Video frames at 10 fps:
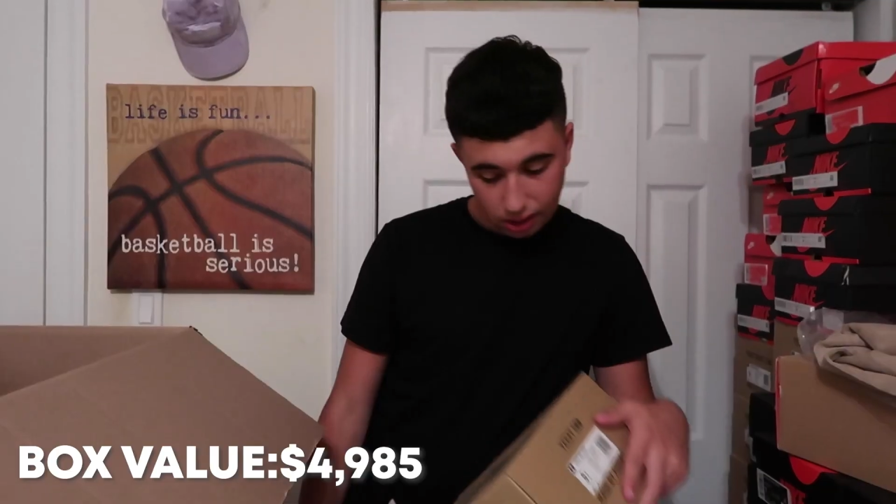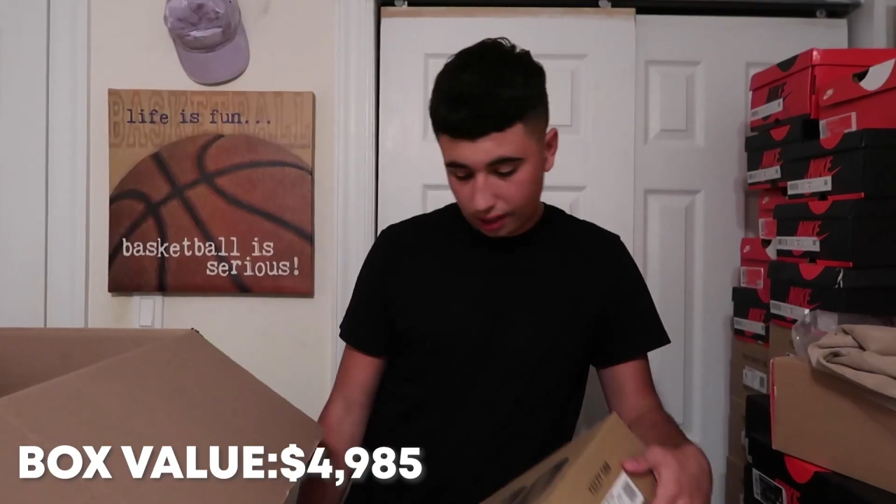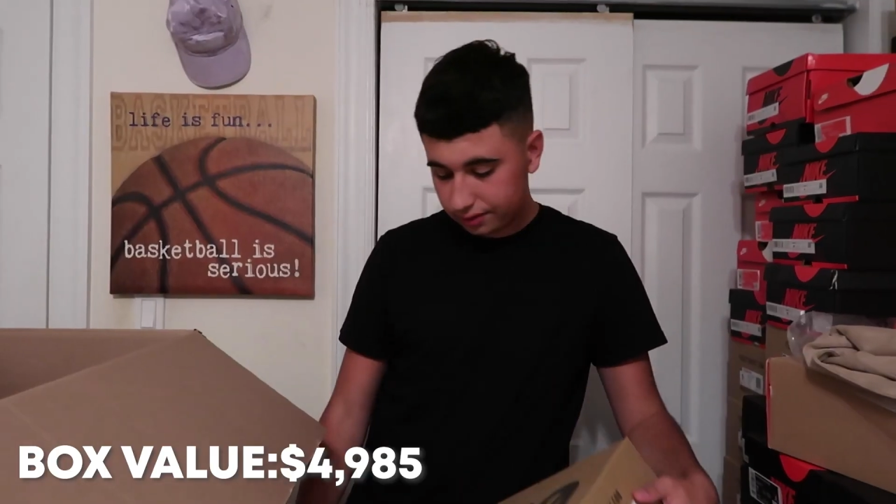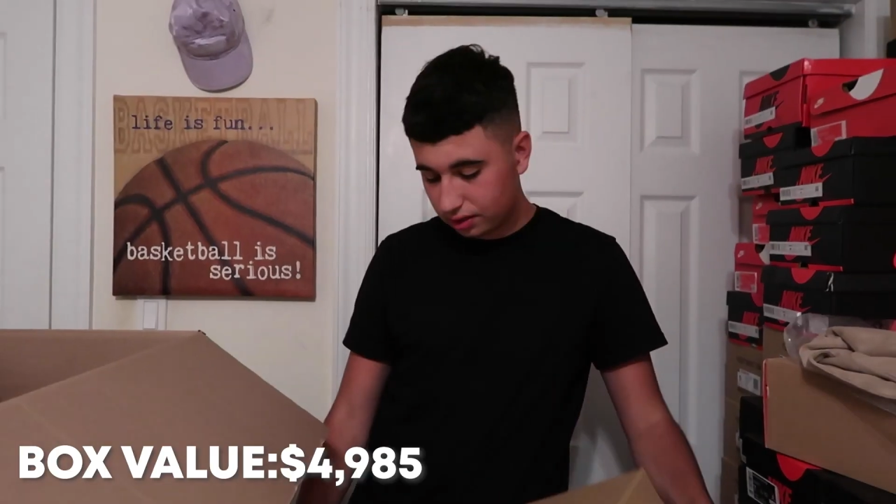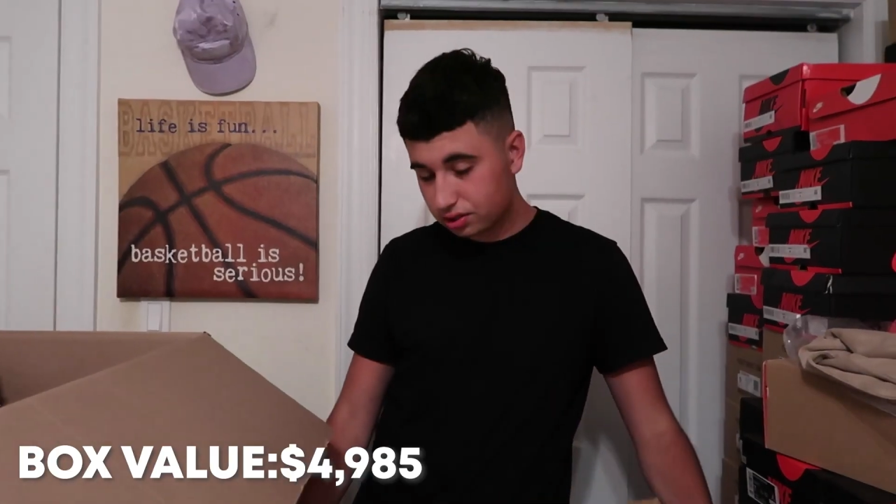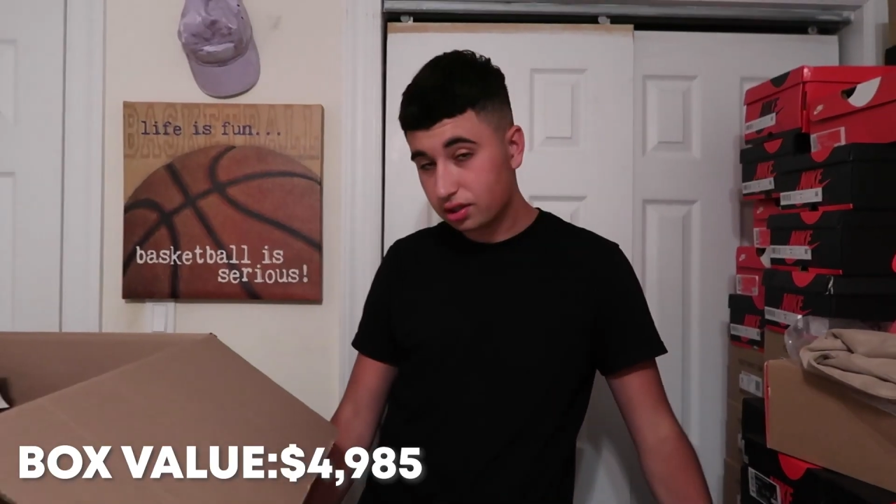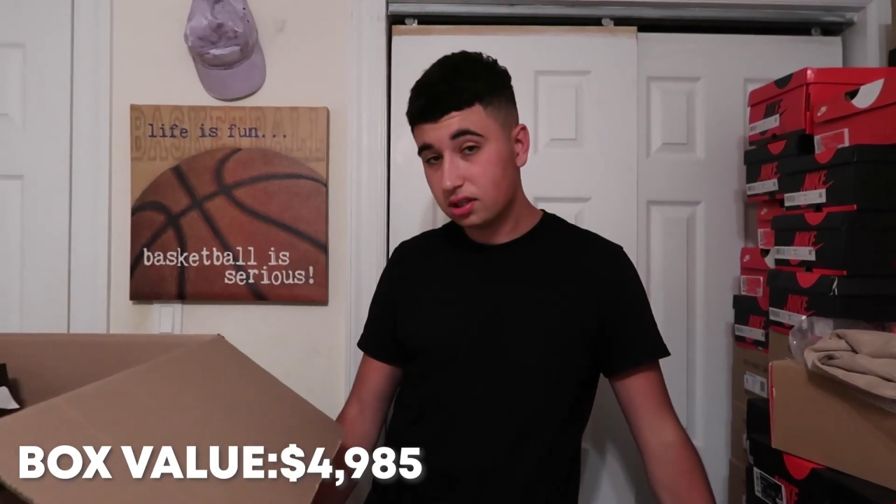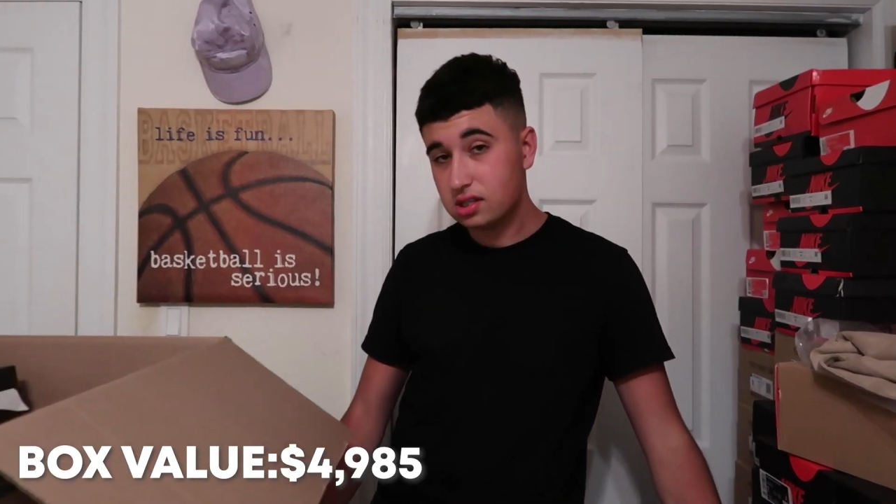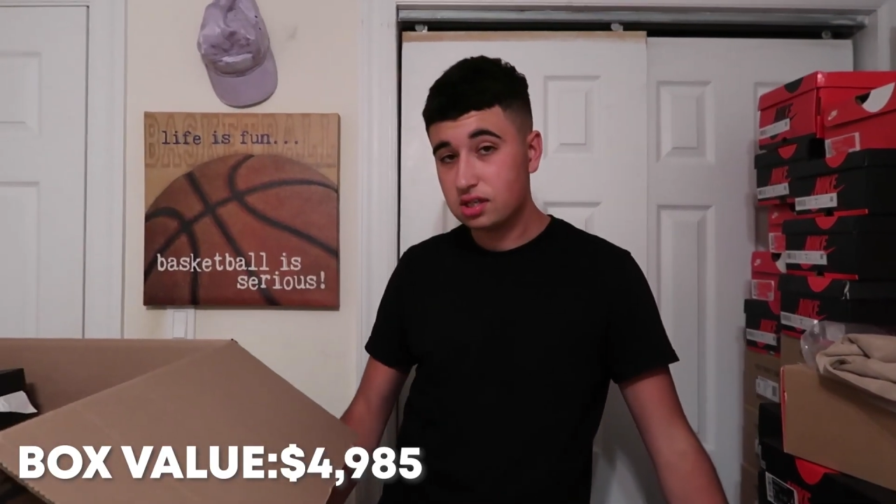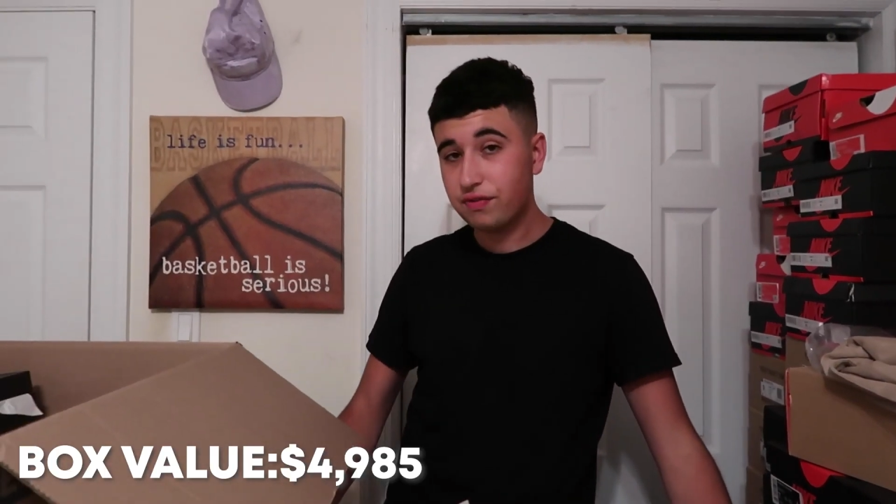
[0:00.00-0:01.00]
Nah, these are the
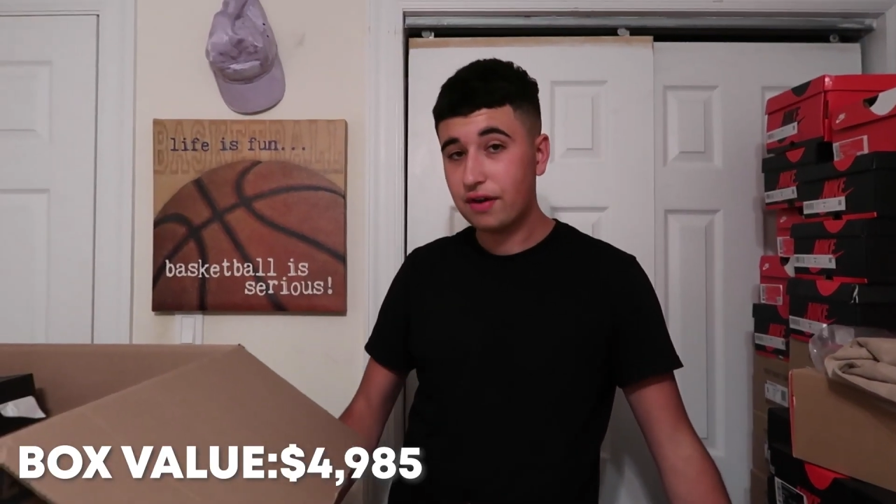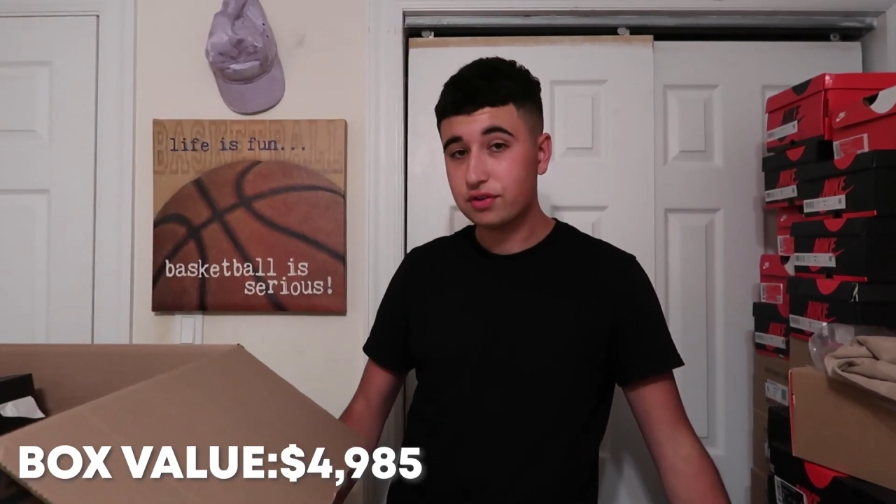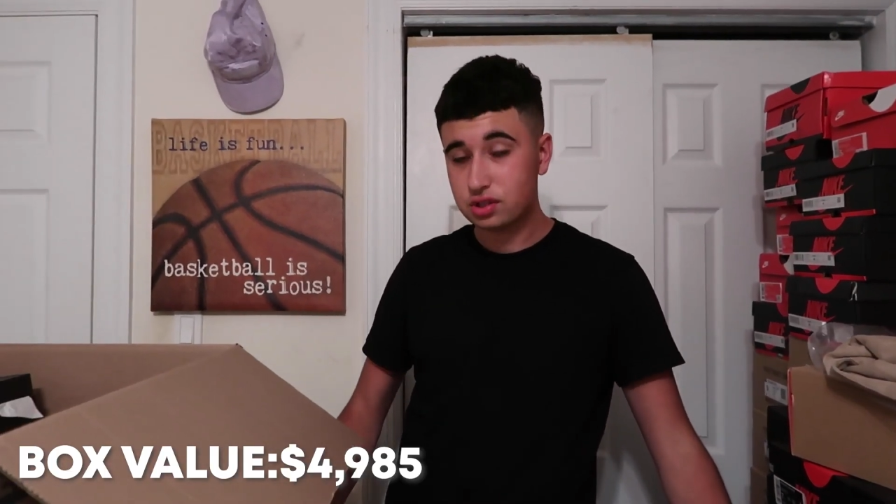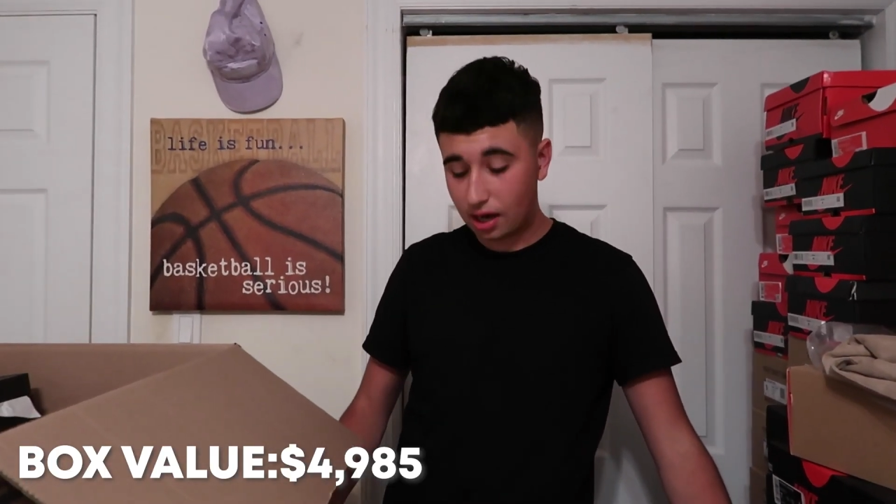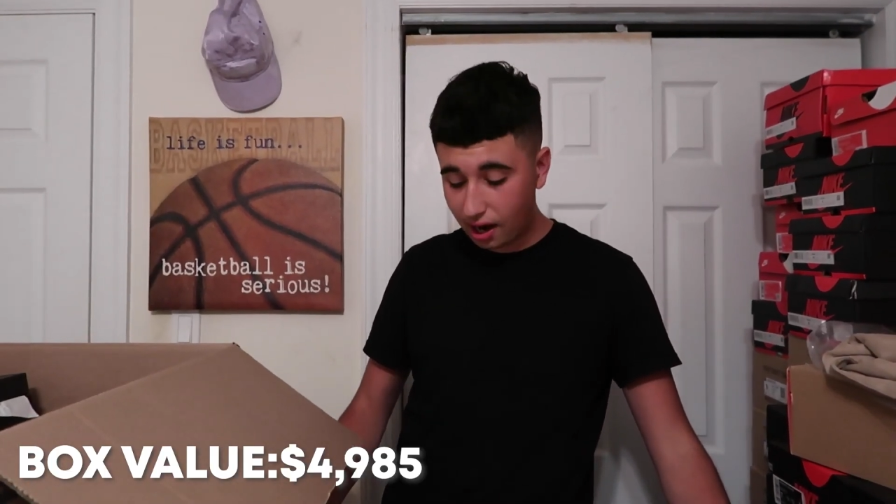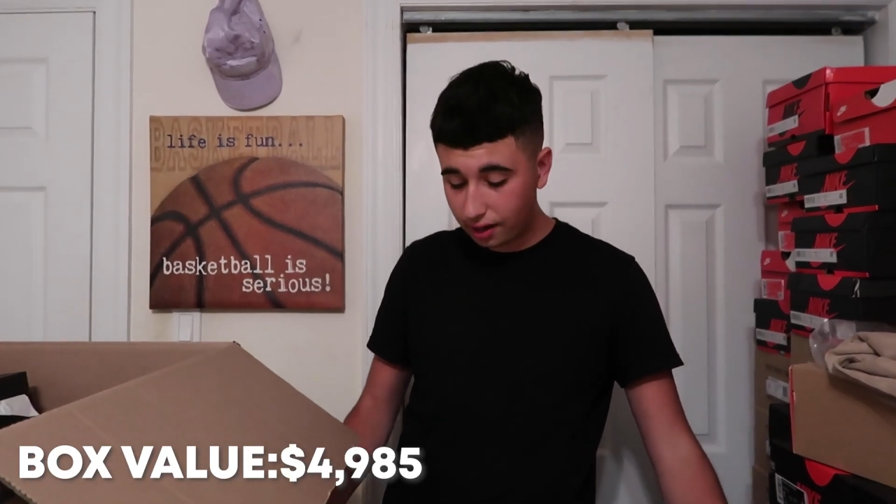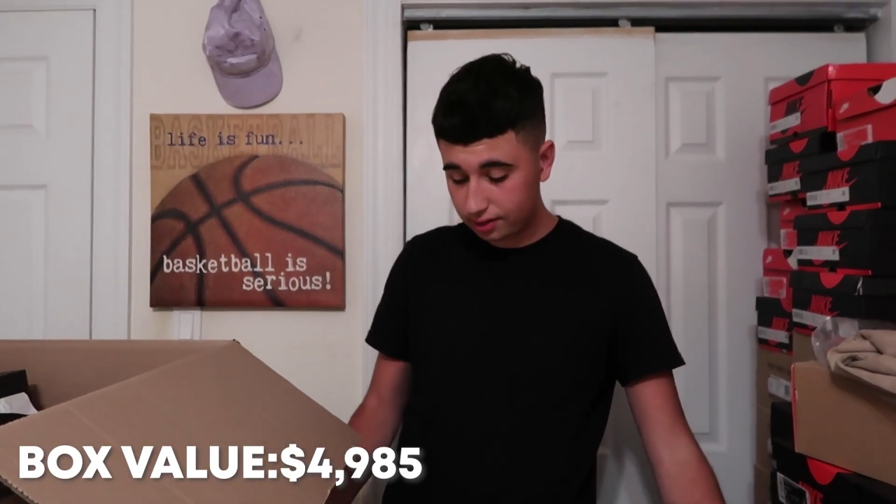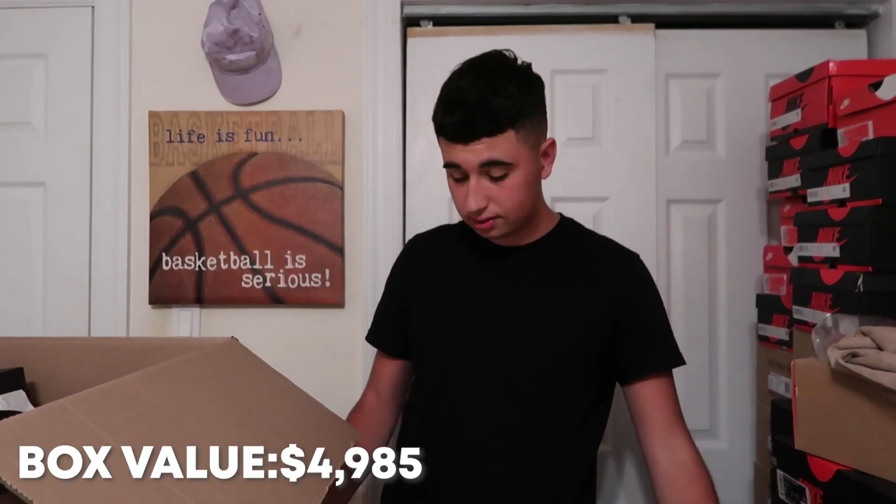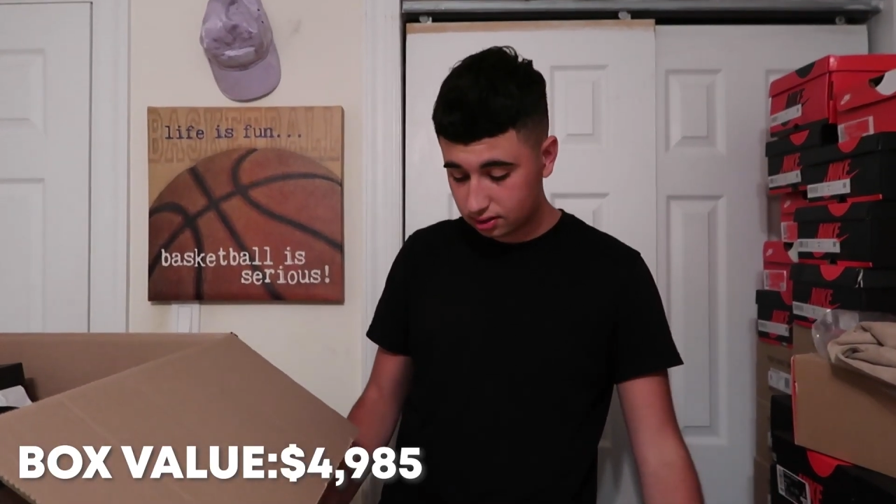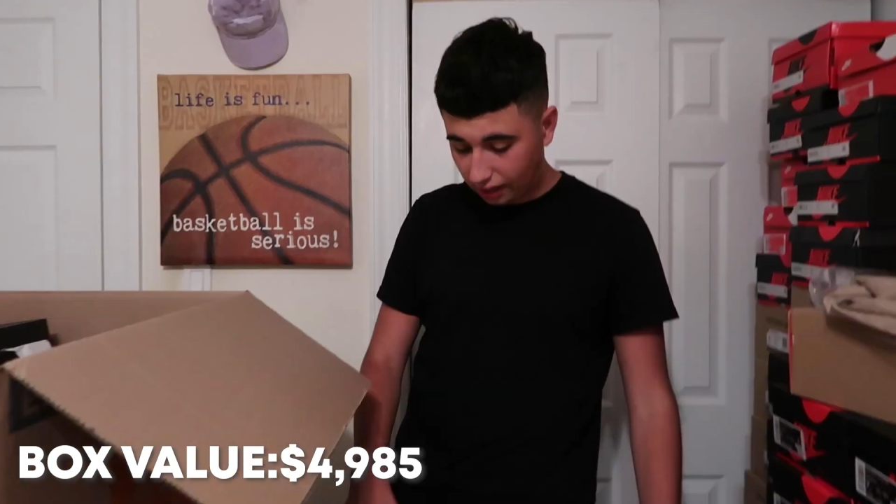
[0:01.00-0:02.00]
Yeezy 500 highs,